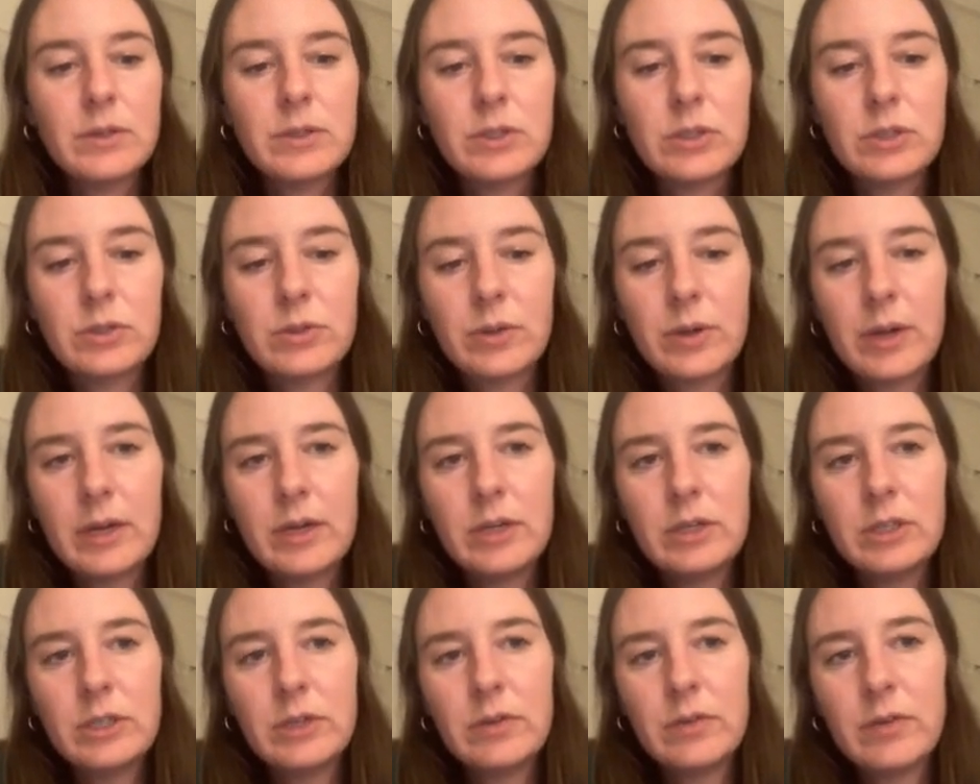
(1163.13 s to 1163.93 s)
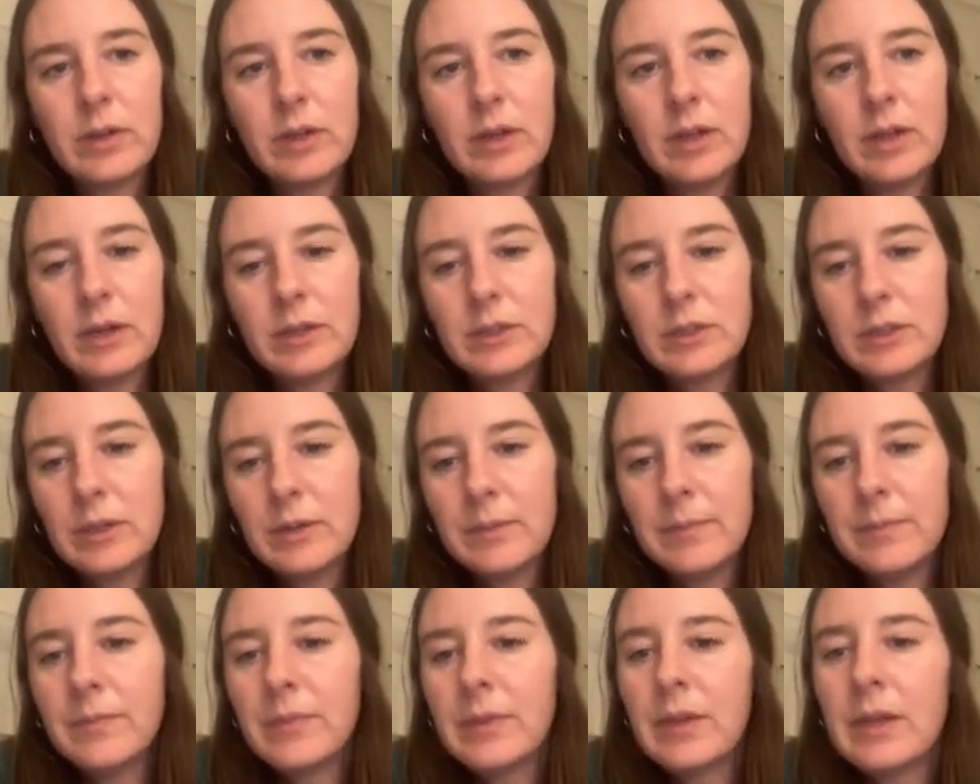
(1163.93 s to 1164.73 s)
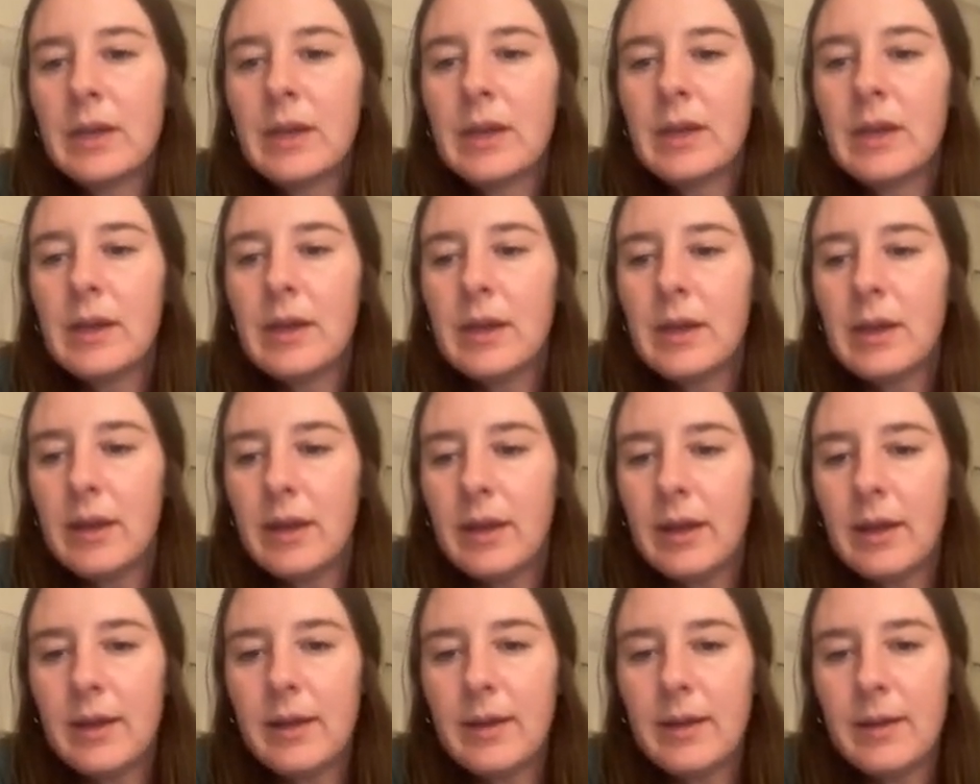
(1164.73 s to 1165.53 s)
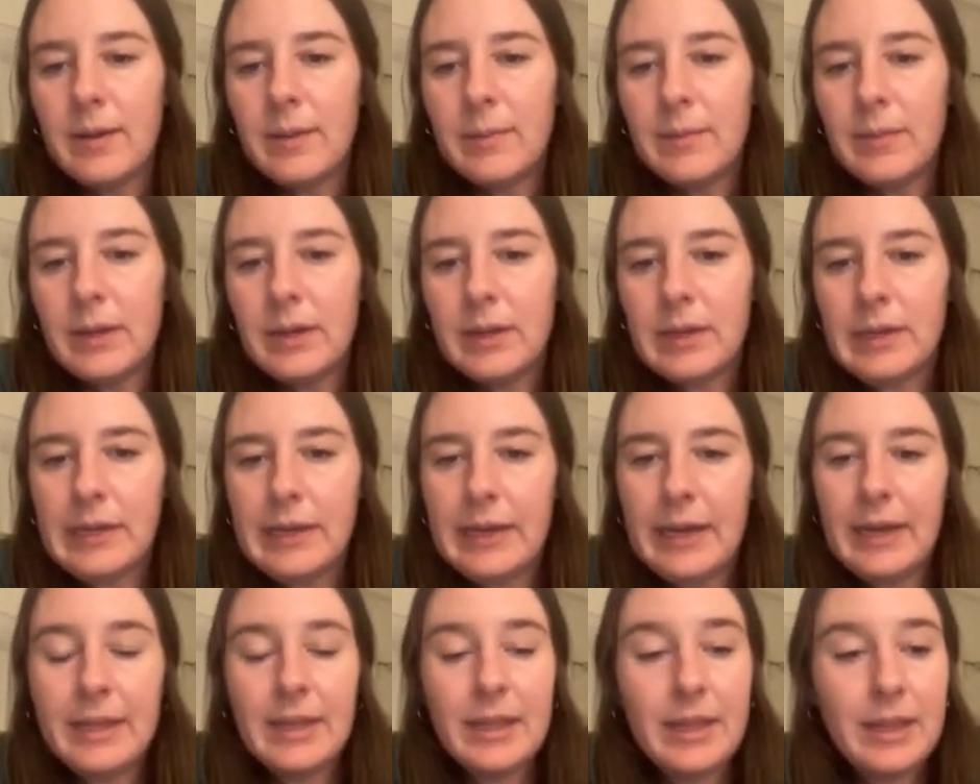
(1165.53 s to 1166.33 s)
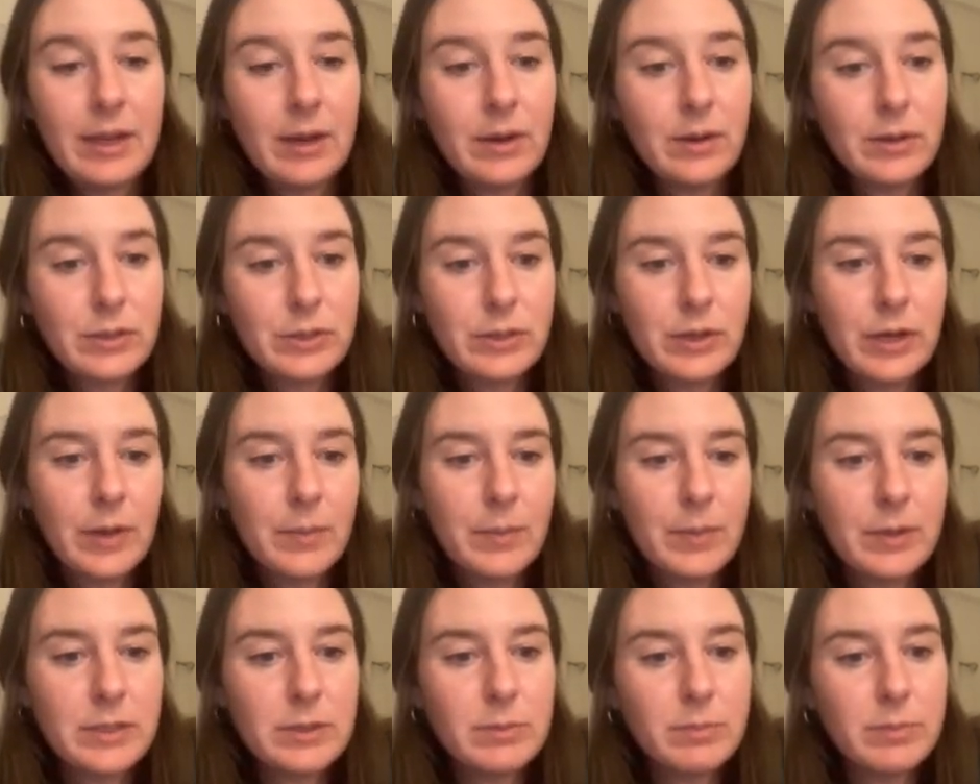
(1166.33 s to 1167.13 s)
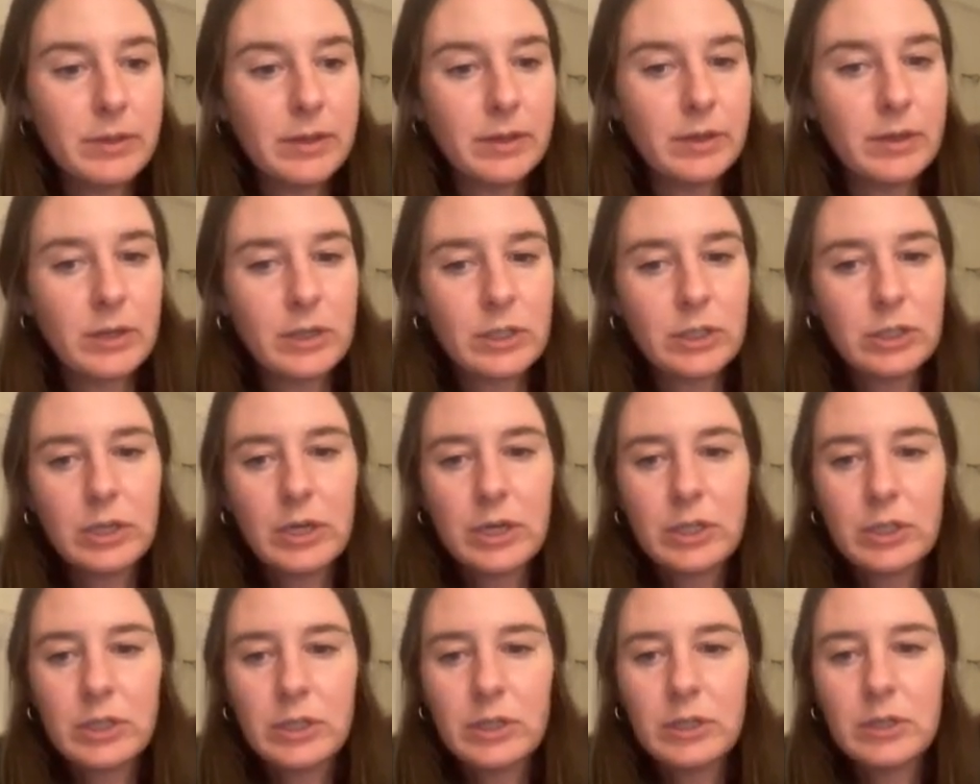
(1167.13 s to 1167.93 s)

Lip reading: to store energy for the long term. And then they also help us build our structure.